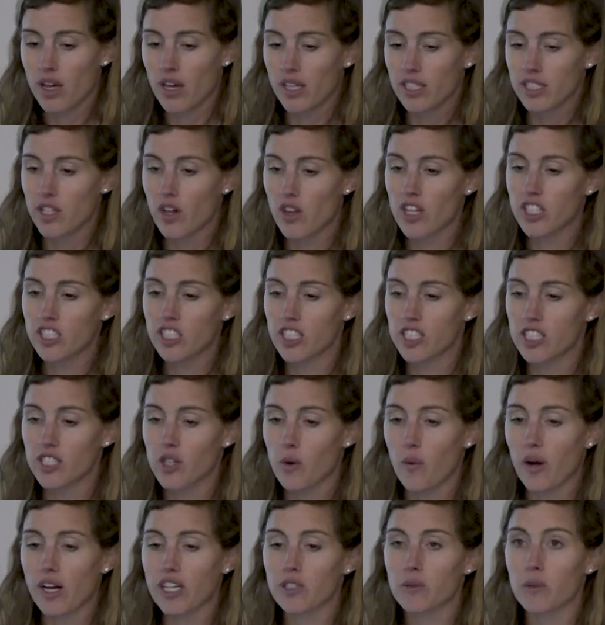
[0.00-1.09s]
So this is
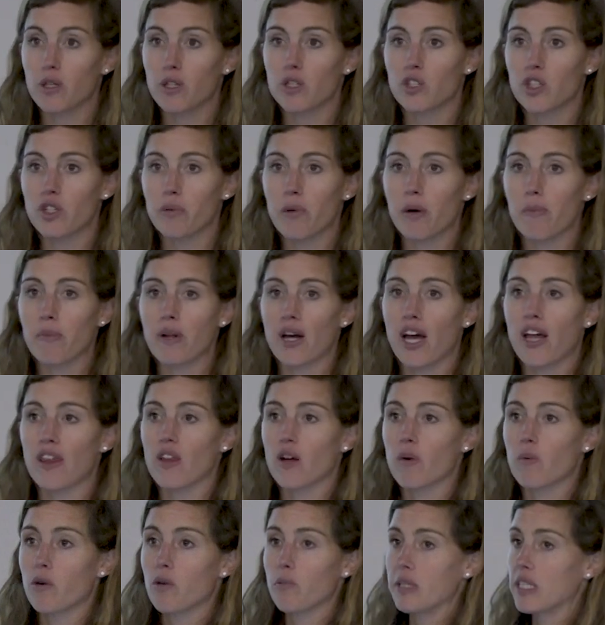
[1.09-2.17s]
the wastewater treatment plant
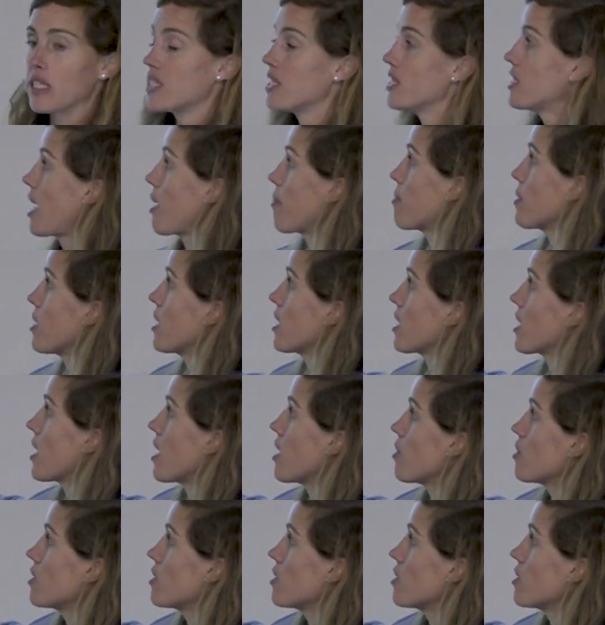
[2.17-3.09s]
that we'll be sampling,